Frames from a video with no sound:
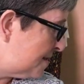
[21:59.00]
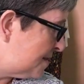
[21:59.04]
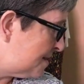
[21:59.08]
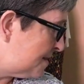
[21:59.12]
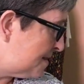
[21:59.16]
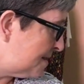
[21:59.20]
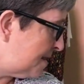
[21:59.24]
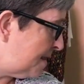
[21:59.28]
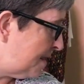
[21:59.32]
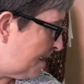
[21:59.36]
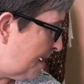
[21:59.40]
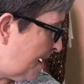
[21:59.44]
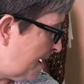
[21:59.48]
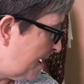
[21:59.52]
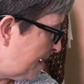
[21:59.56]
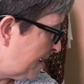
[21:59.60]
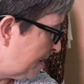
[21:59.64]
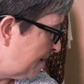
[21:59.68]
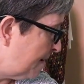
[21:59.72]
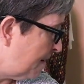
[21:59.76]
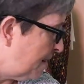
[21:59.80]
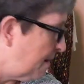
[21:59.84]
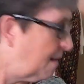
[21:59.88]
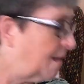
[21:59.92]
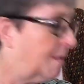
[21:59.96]
see,
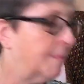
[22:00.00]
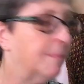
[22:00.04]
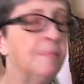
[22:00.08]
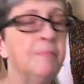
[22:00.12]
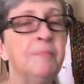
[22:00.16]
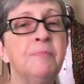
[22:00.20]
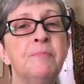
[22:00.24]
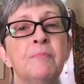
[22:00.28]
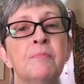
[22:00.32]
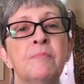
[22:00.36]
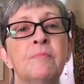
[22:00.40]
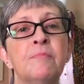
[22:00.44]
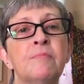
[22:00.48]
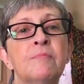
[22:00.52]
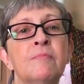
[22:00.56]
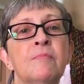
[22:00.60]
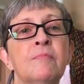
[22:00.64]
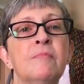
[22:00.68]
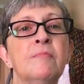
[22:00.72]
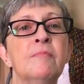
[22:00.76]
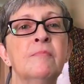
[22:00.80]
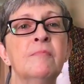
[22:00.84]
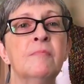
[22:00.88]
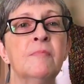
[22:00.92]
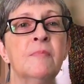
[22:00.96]
I
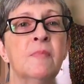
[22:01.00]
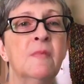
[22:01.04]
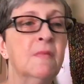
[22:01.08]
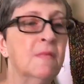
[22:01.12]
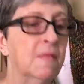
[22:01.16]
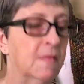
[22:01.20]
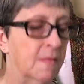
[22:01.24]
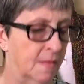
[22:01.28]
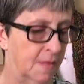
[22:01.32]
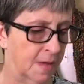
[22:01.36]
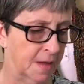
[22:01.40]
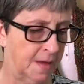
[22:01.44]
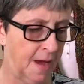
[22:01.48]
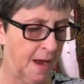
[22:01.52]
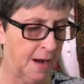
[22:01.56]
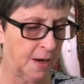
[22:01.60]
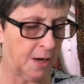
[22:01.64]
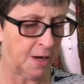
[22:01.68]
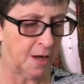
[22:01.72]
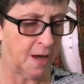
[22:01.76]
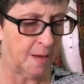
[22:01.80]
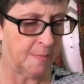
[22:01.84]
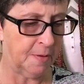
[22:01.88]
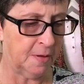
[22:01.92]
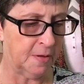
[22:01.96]
got a
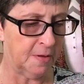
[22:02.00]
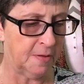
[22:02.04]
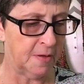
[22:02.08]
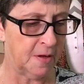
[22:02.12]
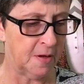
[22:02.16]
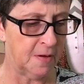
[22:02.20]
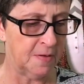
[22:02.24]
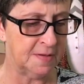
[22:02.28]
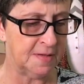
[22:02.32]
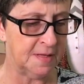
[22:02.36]
couple of those.